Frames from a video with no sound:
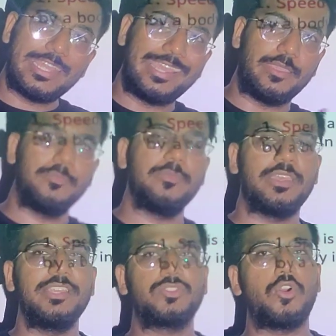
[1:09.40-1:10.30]
time
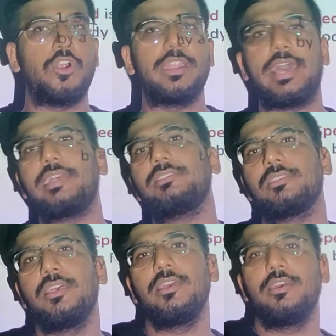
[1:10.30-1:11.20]
is called
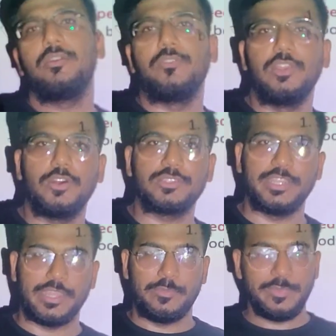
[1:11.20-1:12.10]
as
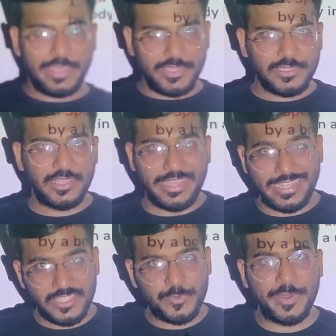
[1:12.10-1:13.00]
velocity. Means
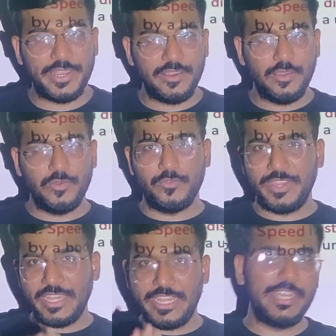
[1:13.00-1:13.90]
in speed
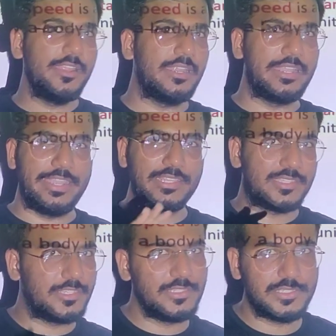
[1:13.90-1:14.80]
we need
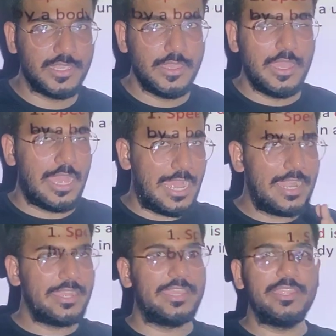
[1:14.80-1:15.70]
distance,
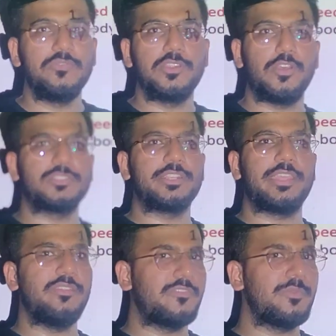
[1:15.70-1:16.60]
and in
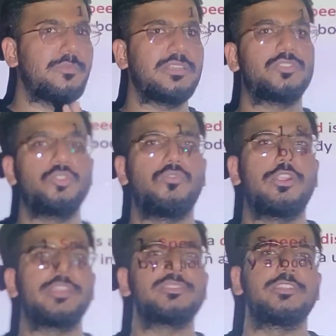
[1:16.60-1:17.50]
velocity we must know
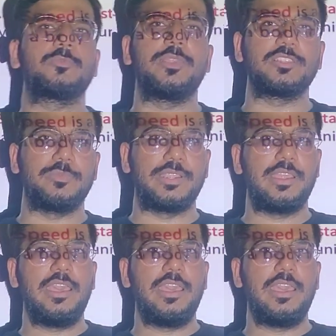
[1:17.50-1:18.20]
what is displacement.